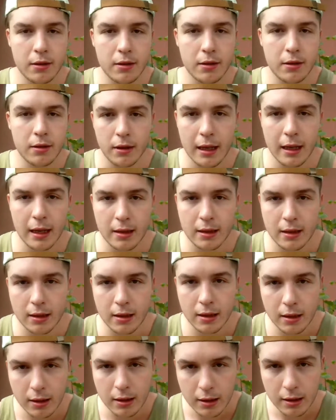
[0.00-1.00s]
So
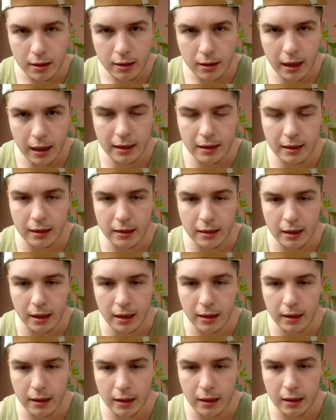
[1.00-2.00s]
that's
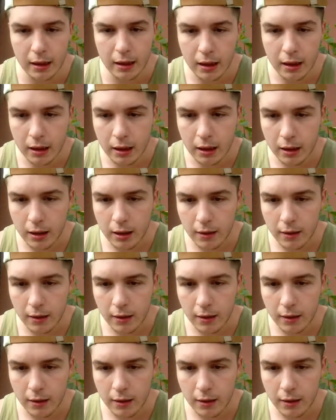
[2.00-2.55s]
exciting.